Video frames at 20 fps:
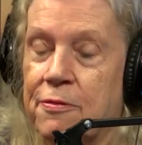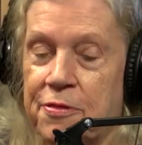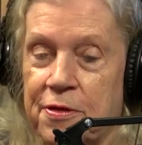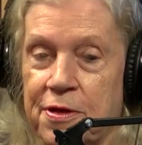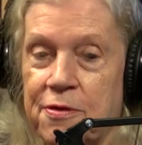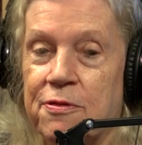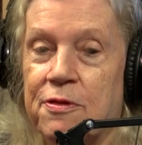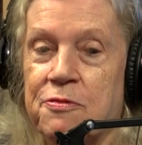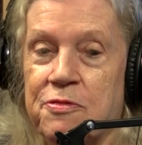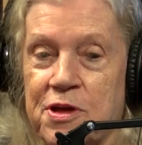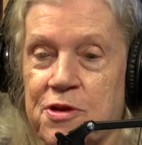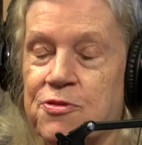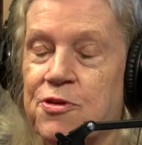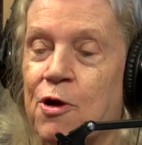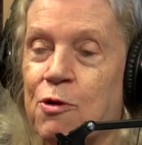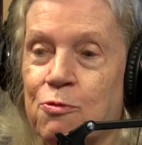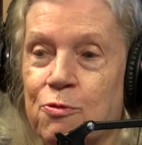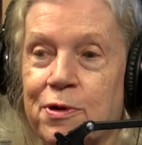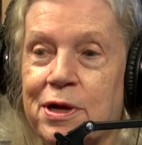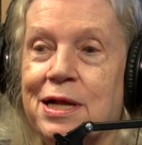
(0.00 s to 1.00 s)
the,
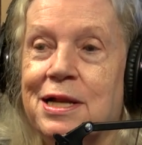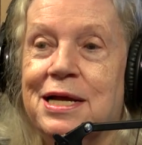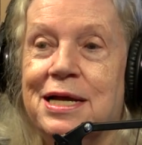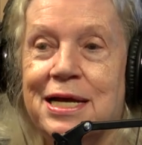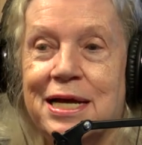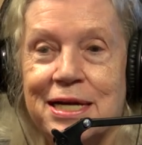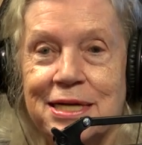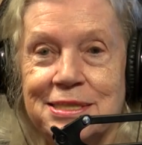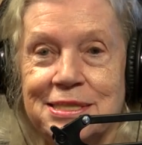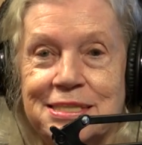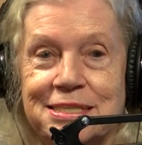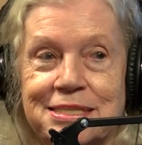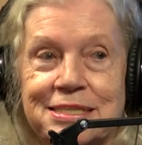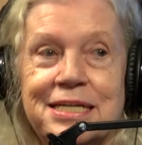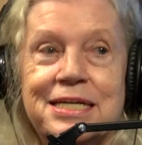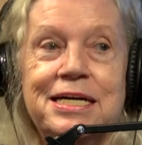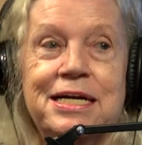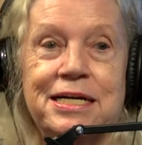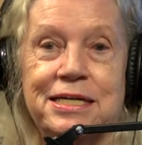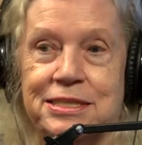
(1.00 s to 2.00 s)
these are really
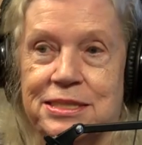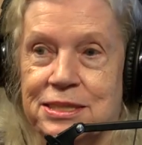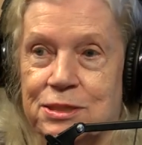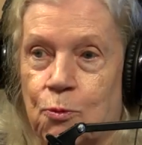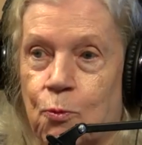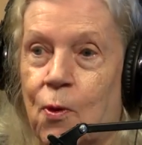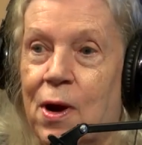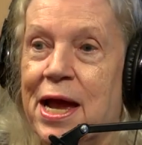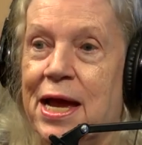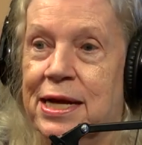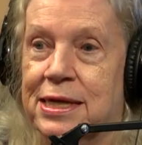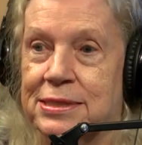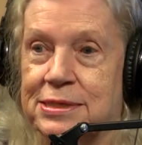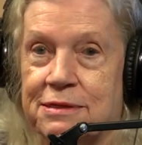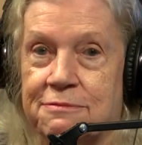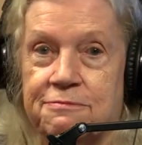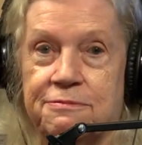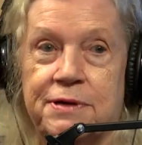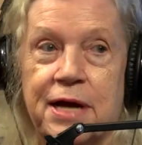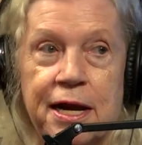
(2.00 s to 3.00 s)
insidious
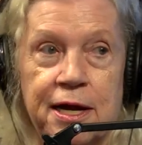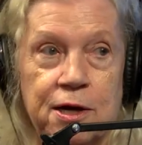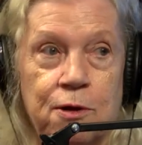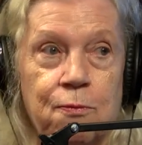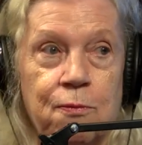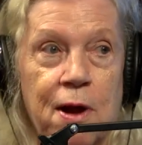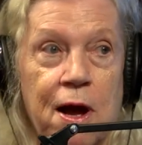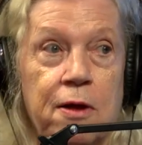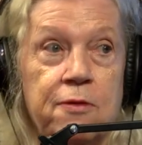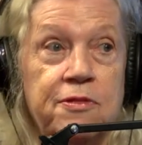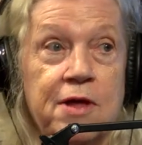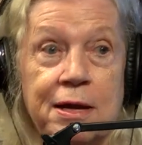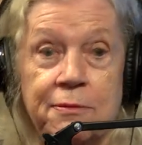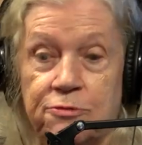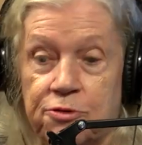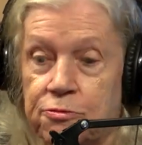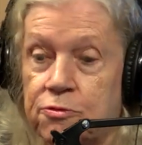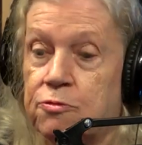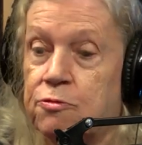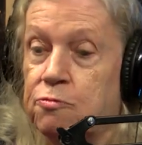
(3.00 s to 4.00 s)
ways of getting around.
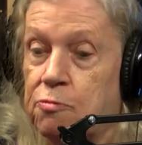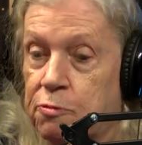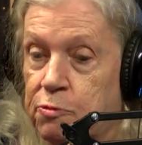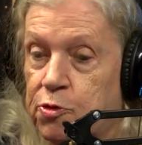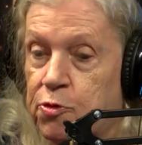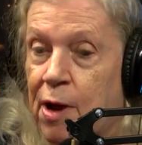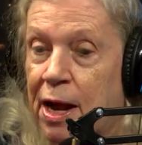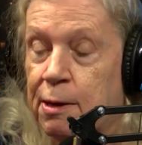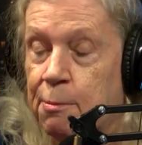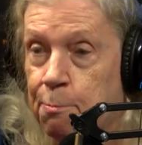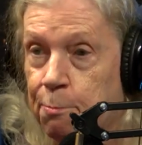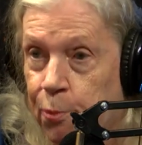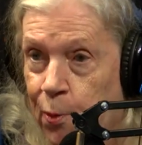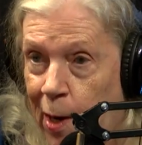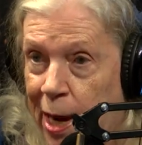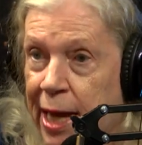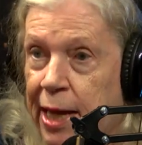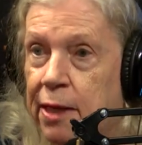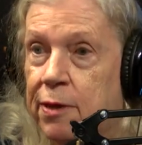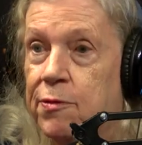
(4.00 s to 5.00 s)
They try to
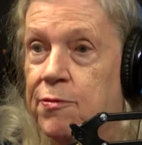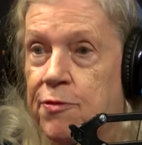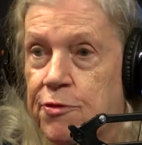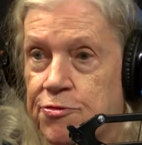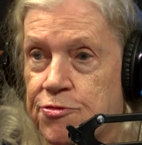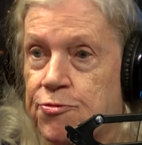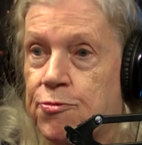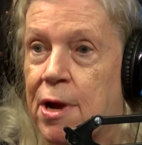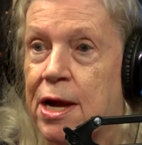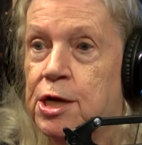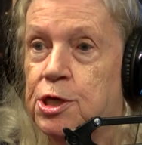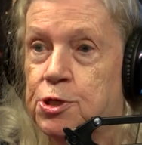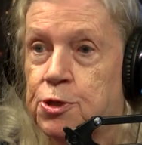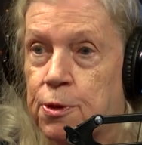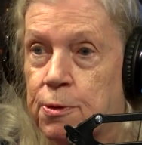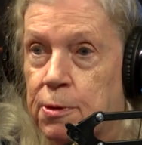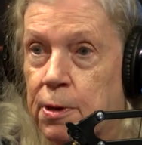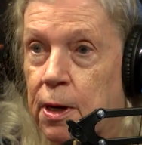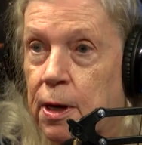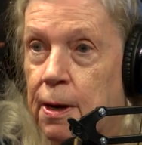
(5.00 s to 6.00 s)
break the
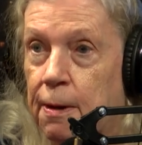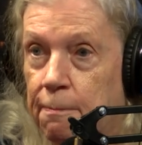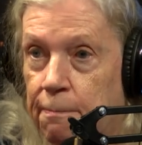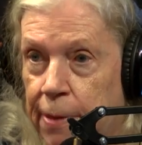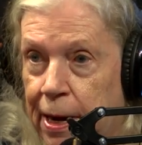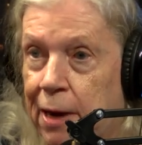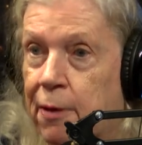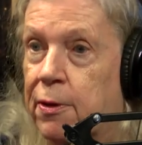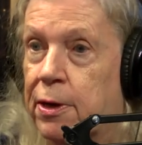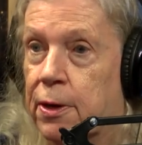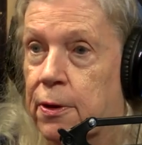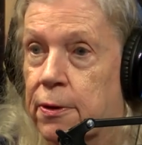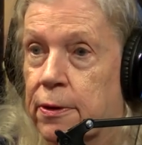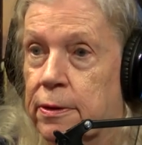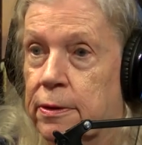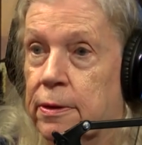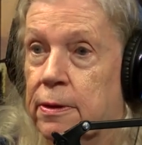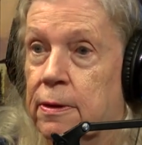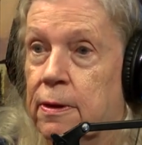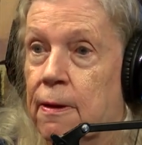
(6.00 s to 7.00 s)
stranger
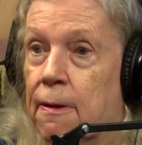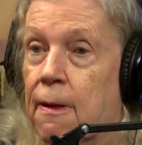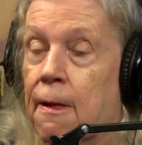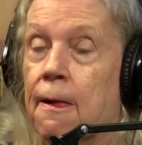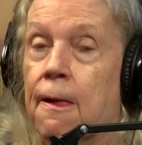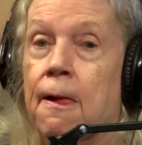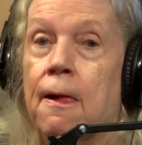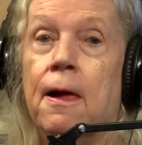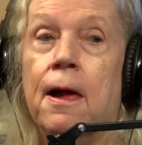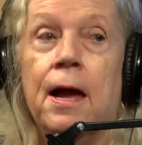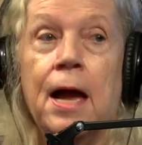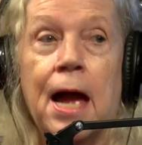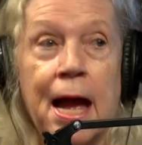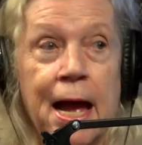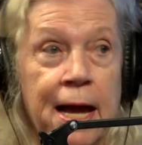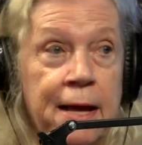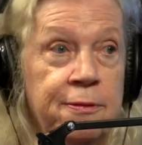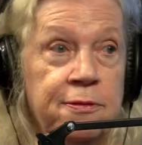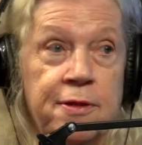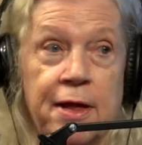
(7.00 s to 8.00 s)
barrier. Right.
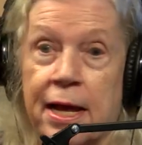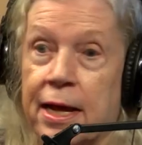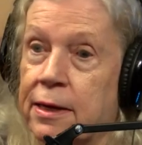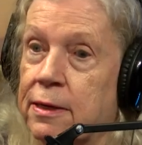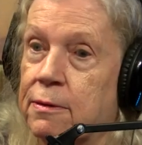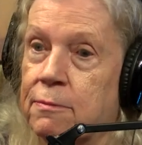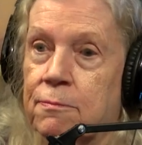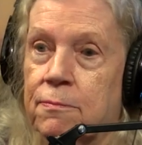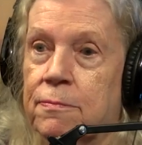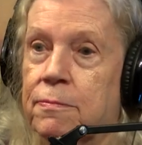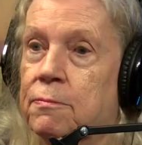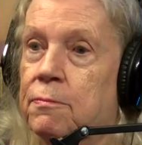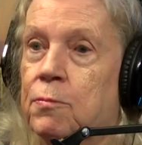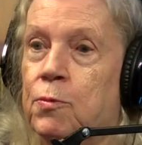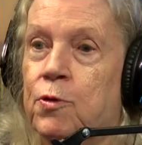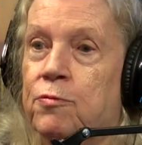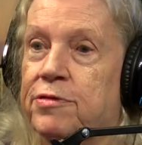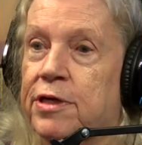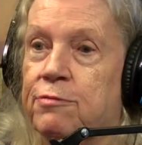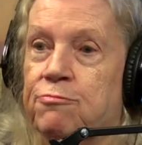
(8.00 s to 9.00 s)
And then
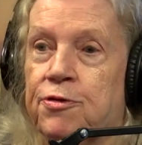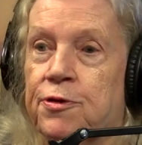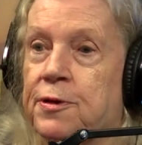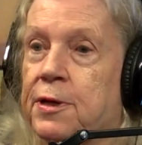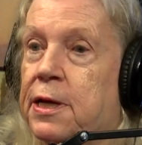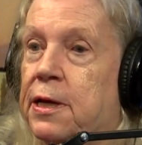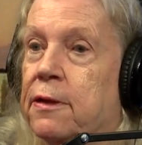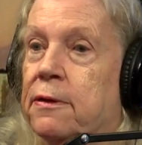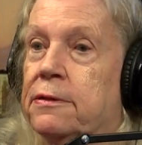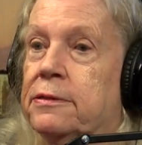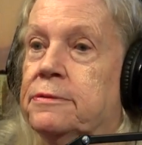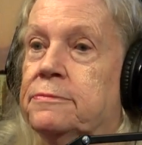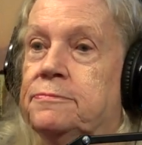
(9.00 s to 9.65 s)
move in for the kill.